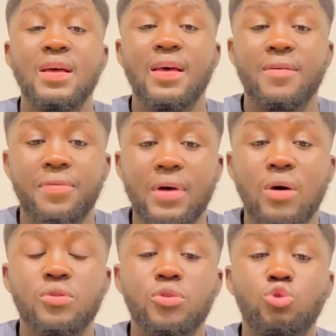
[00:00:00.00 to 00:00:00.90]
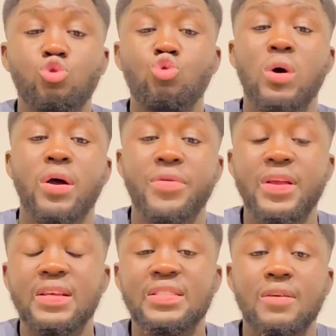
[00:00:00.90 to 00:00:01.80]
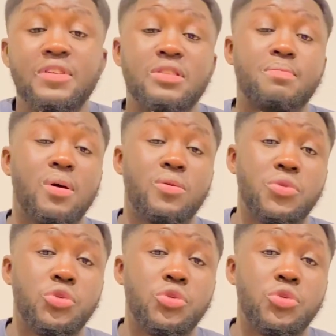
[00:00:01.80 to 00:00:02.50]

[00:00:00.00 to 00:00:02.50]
£1,270